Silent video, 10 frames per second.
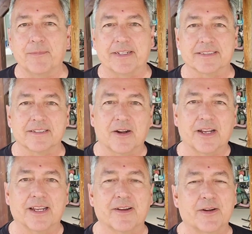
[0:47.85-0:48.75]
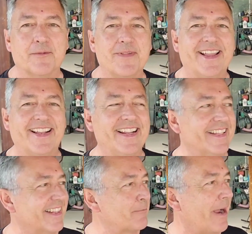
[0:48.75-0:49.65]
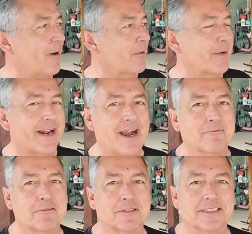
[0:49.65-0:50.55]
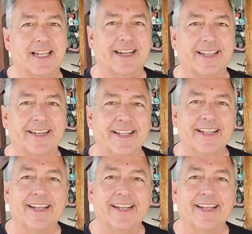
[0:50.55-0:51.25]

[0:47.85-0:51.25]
I'm gonna start it here in a minute. The power went out for a second.